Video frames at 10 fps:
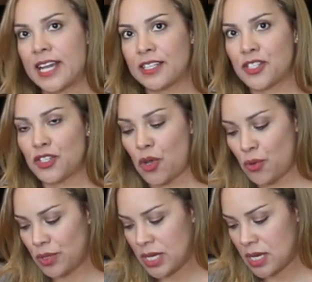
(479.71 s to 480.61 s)
guys, so
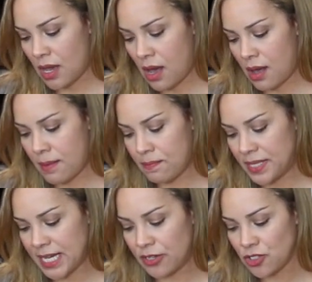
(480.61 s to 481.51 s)
the
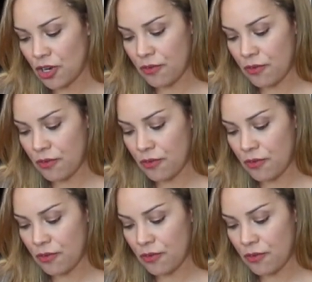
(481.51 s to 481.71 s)
potatoes are